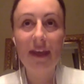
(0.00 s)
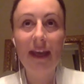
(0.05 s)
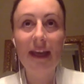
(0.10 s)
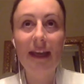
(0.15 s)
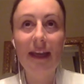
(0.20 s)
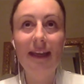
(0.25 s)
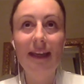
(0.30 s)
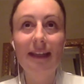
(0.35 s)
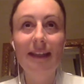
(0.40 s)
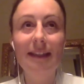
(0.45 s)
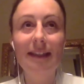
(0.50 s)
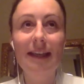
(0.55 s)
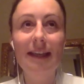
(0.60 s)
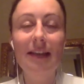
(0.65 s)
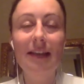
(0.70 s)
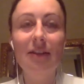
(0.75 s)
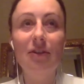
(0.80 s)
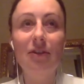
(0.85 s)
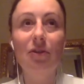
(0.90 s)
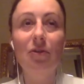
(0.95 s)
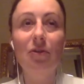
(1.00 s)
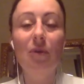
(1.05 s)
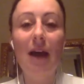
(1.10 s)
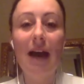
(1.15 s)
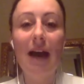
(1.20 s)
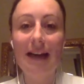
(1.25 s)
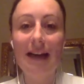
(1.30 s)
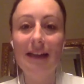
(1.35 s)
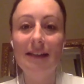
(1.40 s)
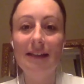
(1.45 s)
They get to
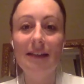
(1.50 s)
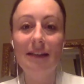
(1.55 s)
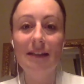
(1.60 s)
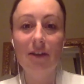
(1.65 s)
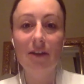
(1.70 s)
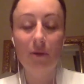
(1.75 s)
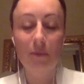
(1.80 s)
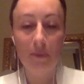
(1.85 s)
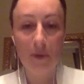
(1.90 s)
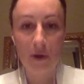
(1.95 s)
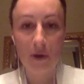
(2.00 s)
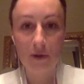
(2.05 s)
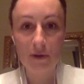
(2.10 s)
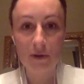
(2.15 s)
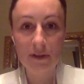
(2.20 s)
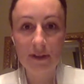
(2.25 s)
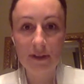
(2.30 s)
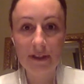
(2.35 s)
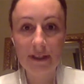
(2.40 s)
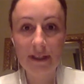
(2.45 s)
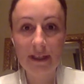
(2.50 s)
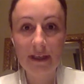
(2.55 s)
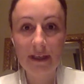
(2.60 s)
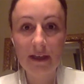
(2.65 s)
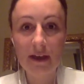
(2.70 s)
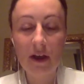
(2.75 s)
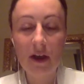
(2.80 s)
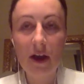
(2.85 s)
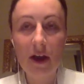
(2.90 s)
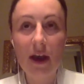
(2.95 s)
access their potency.